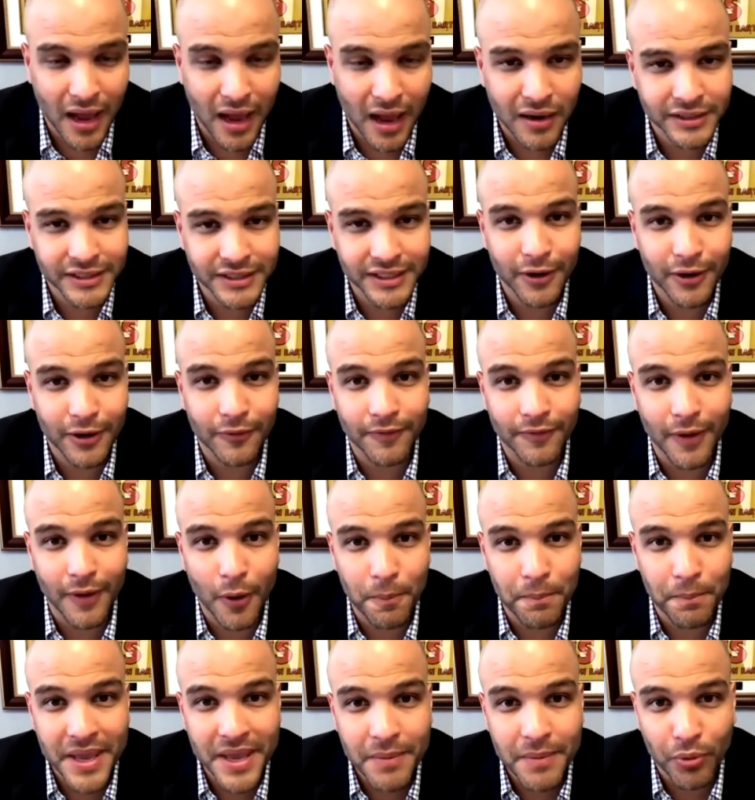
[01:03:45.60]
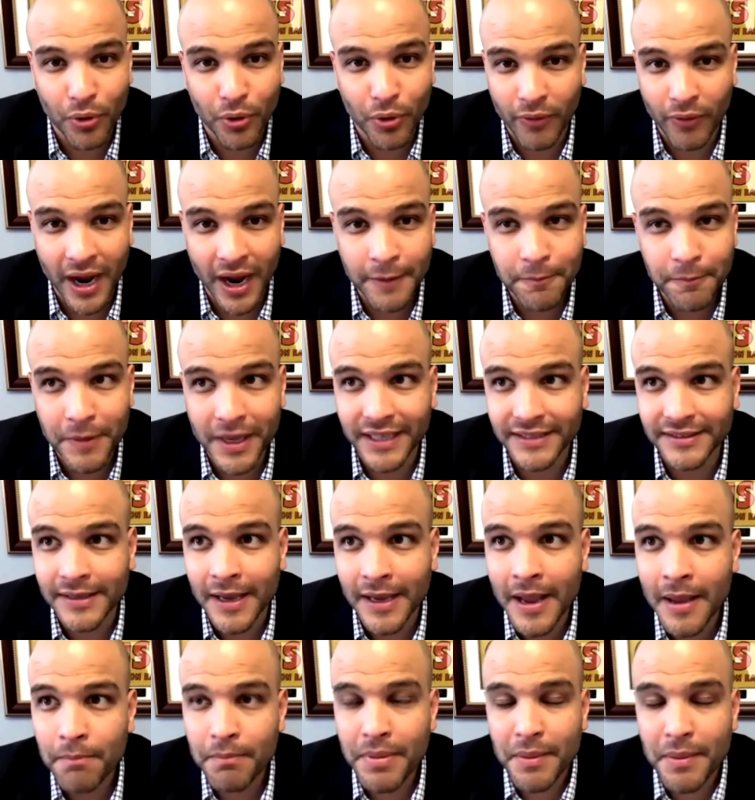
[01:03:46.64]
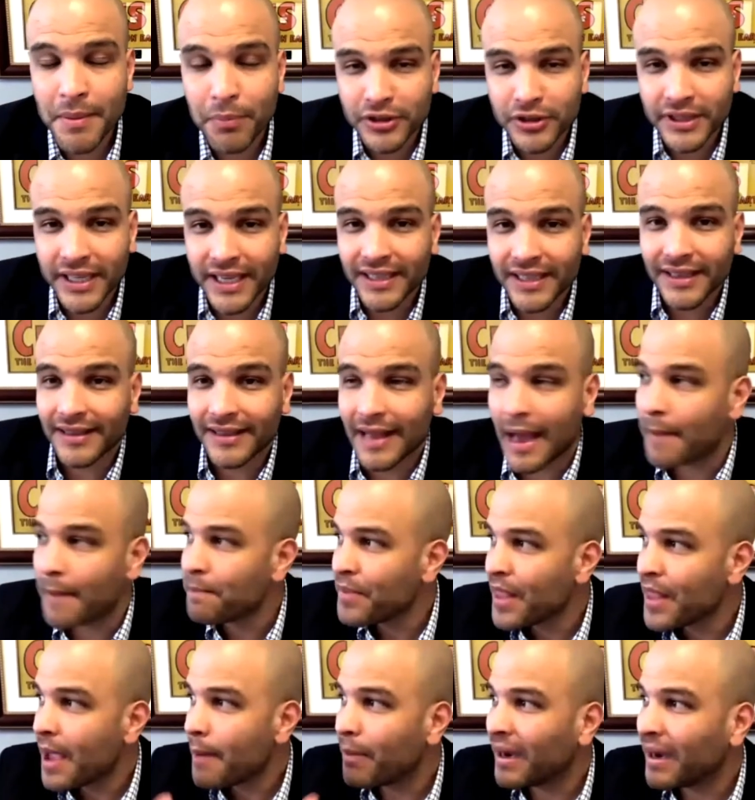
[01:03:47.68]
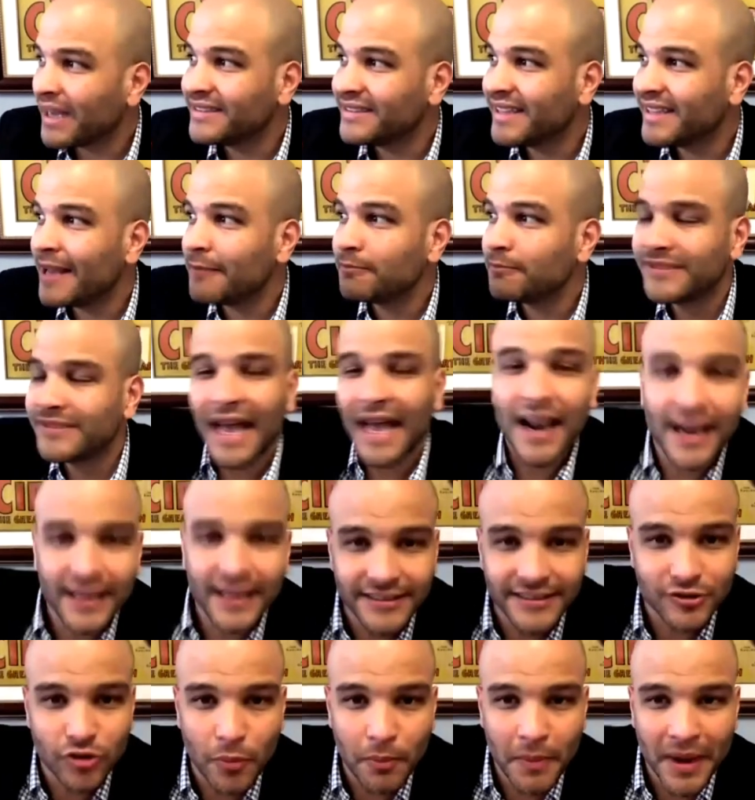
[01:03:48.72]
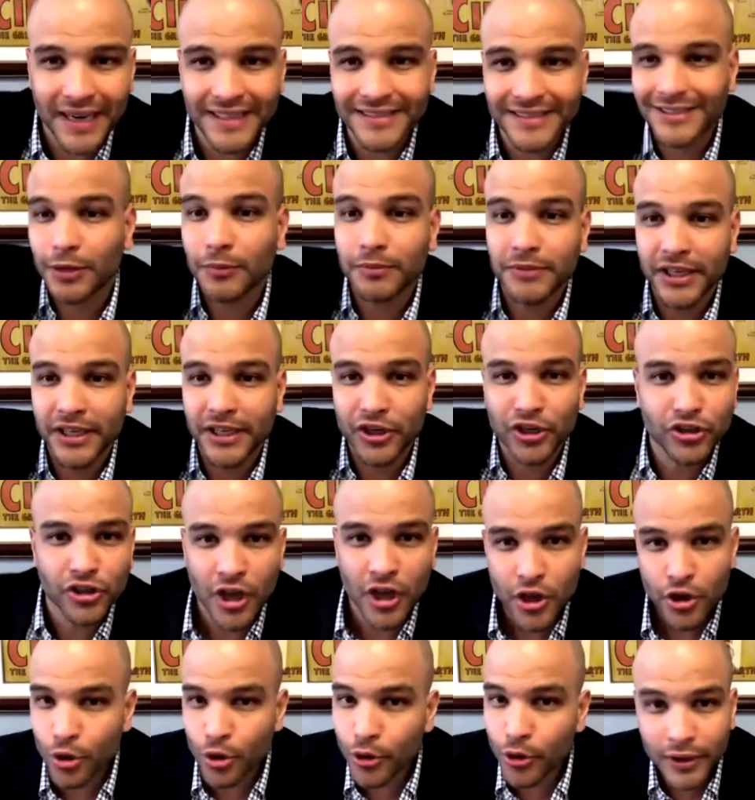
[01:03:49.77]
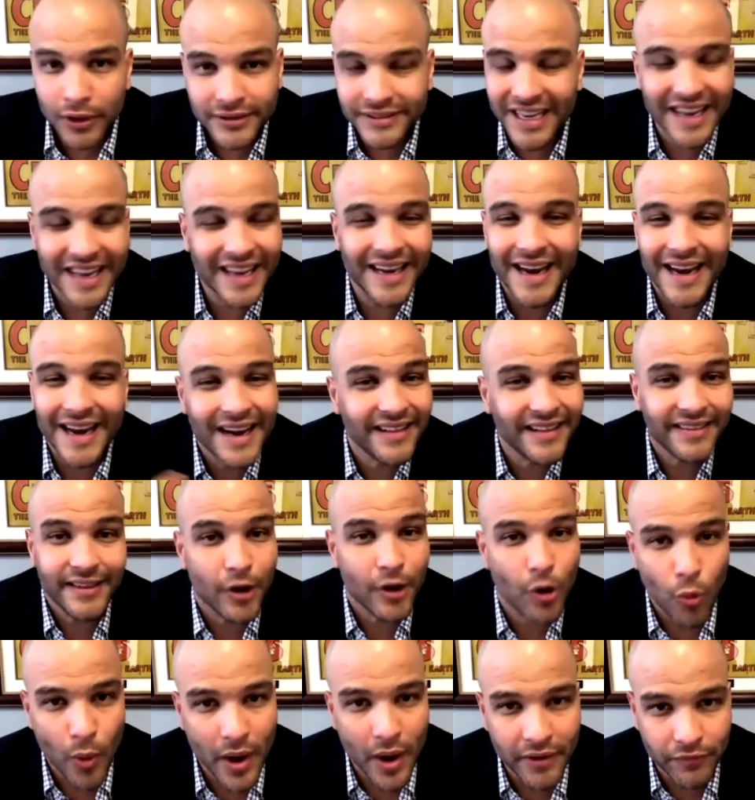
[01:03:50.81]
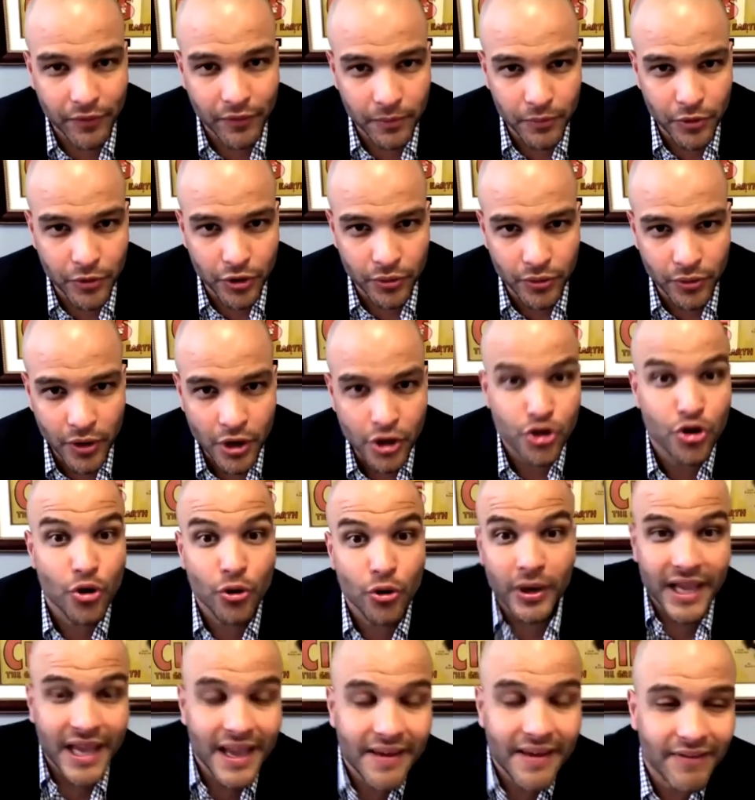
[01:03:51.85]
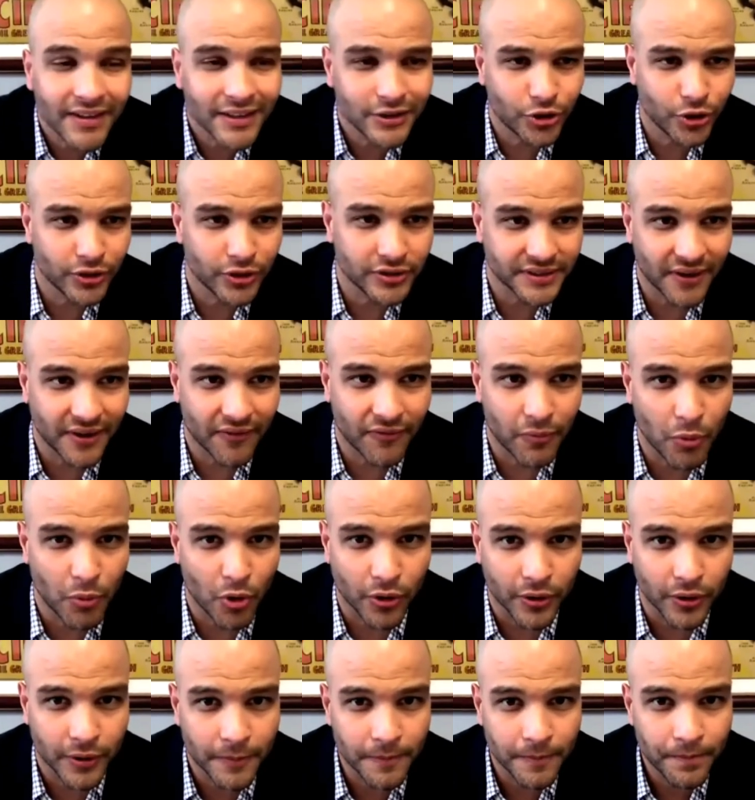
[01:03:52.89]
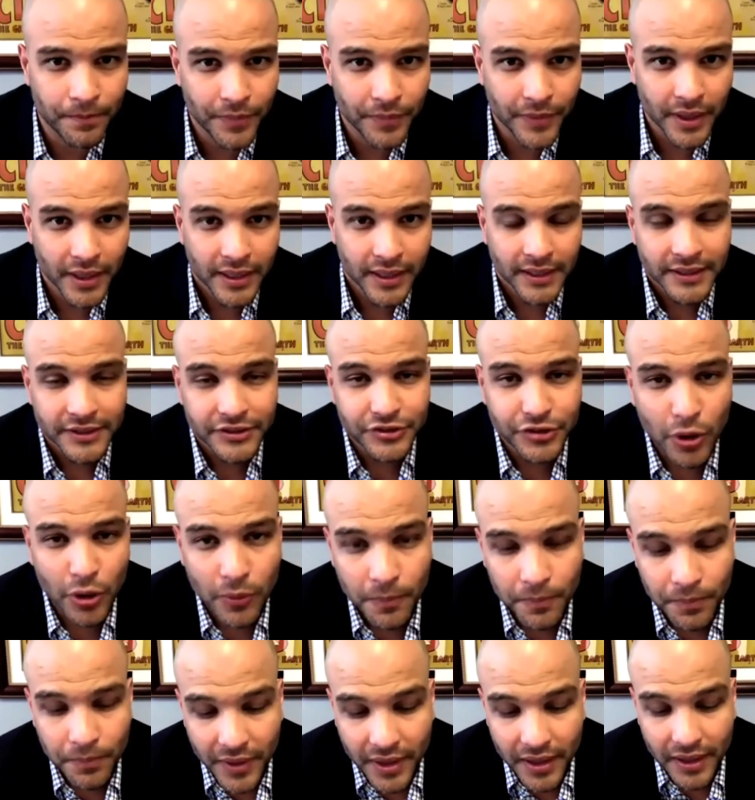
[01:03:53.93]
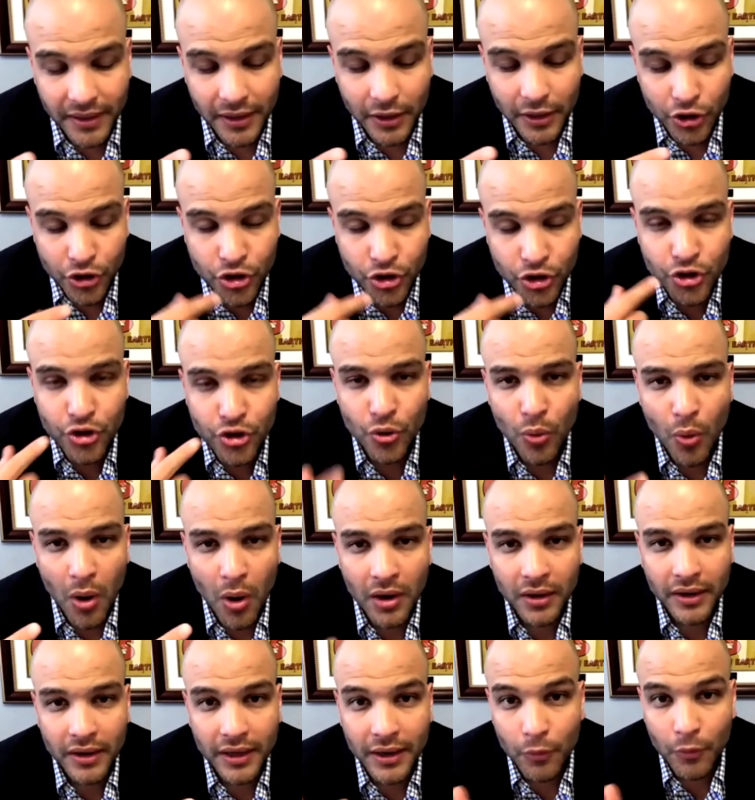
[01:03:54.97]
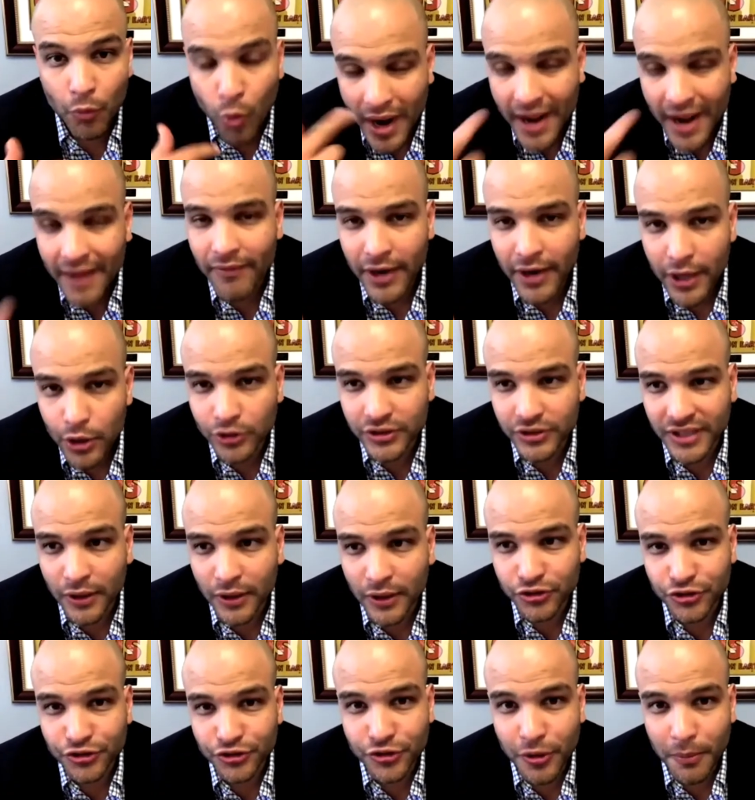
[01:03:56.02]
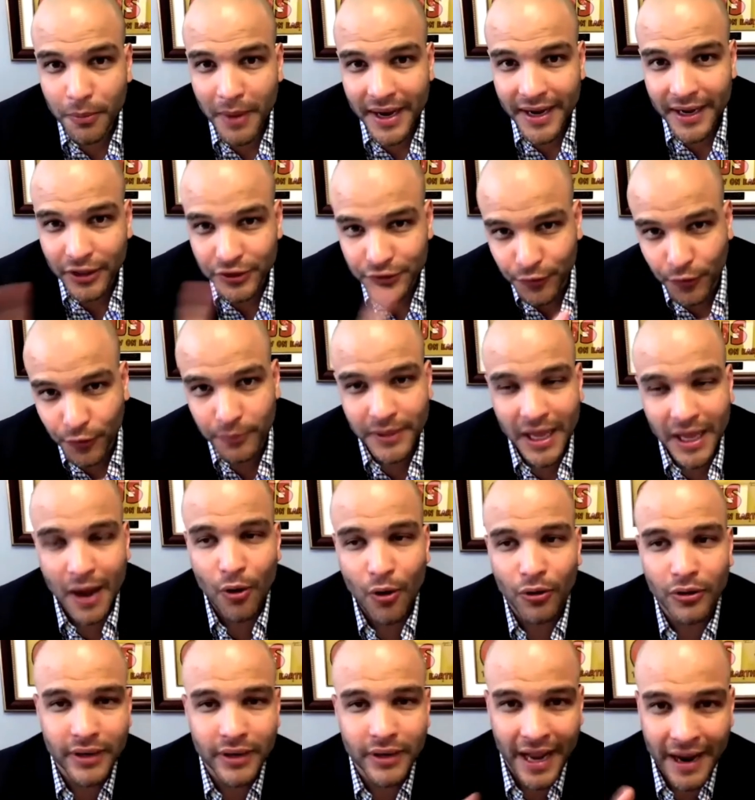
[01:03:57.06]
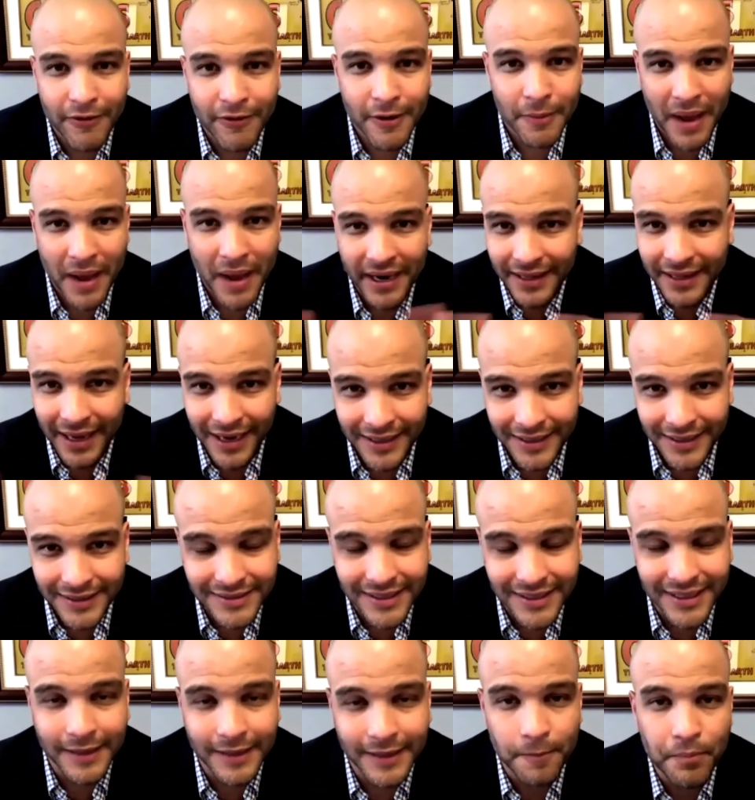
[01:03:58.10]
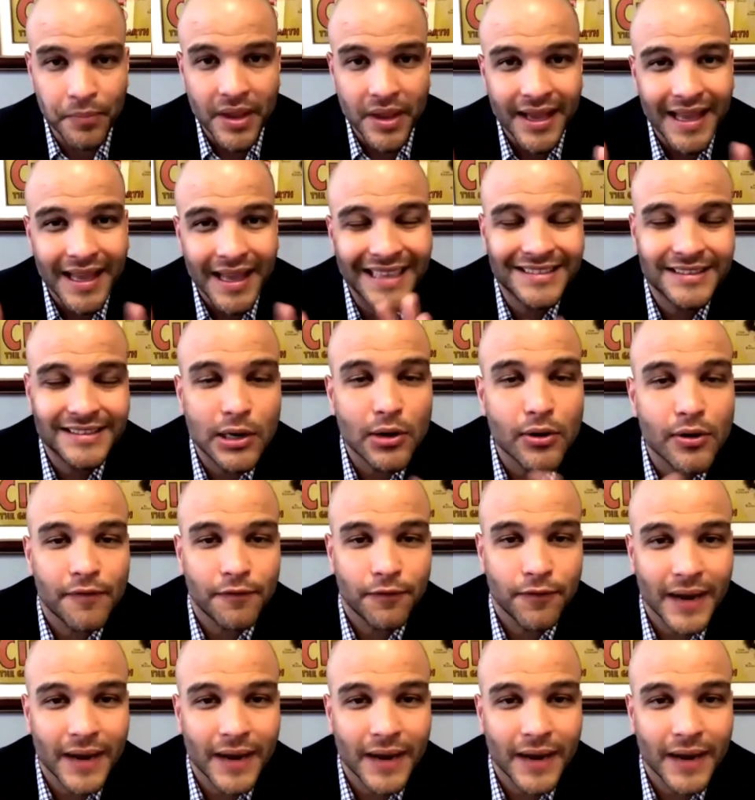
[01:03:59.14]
psychology of, of, people, right? Because people think that, that, but them telling somebody something good, you're not taking anything away from you. You're giving to yourself more. So you are whatever you tell to somebody else from now on everybody that are listening it's a